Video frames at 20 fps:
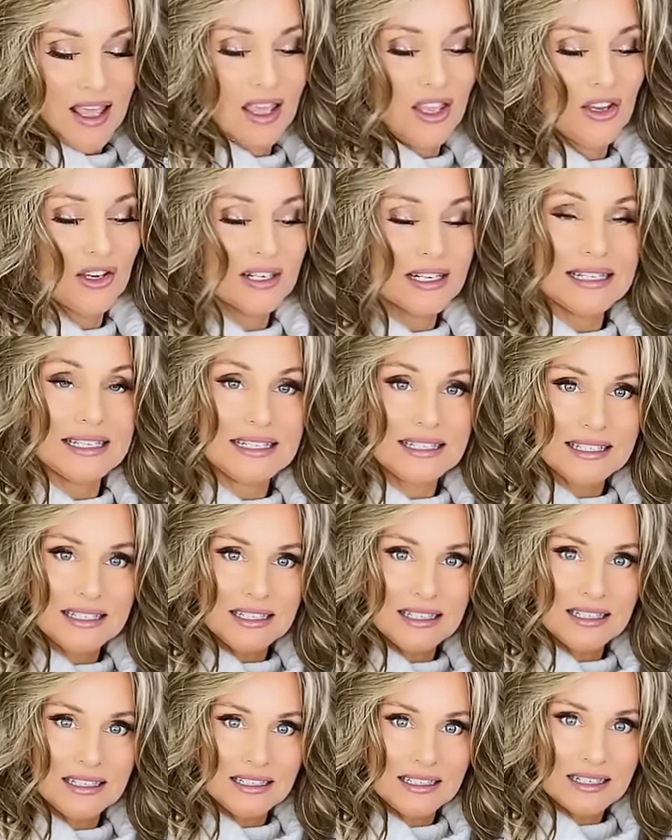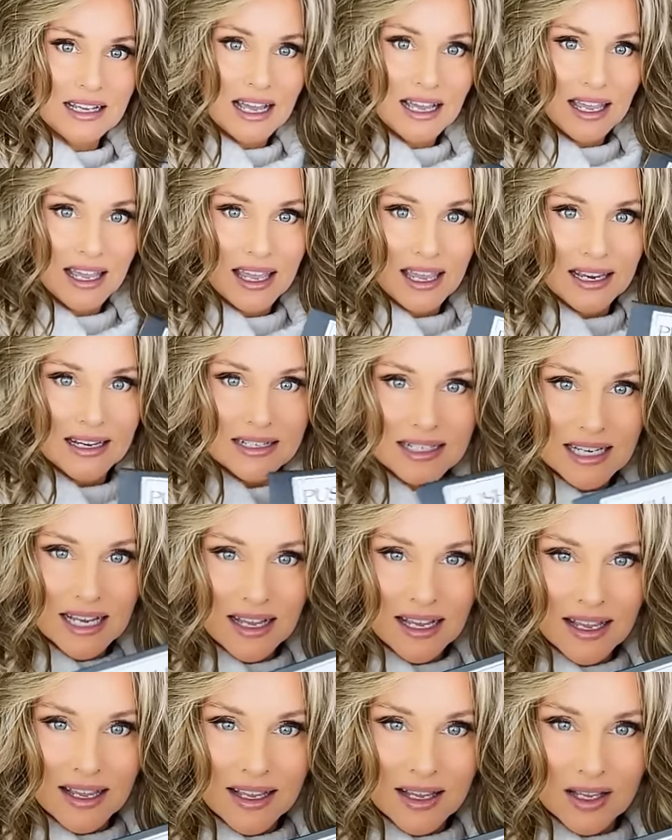You're going to see a hang
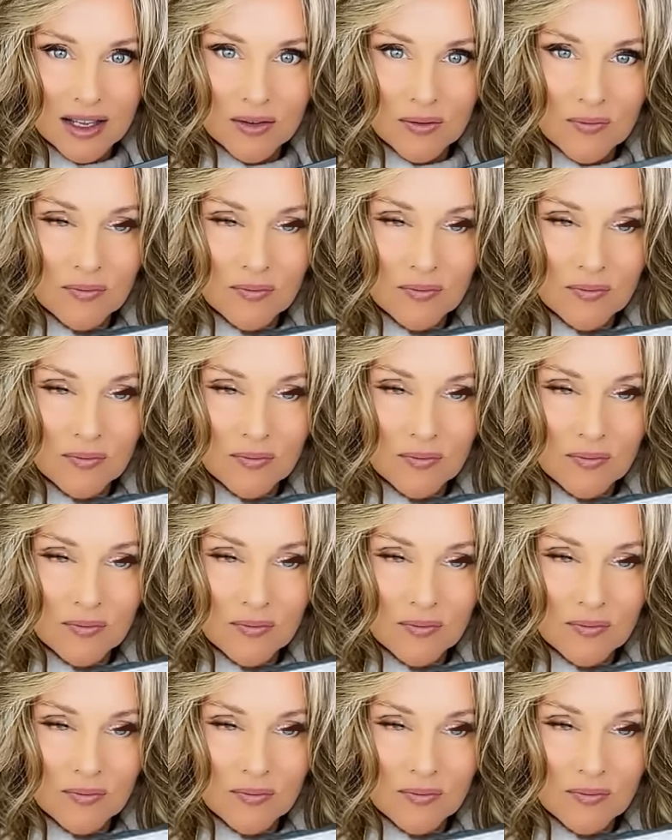tag.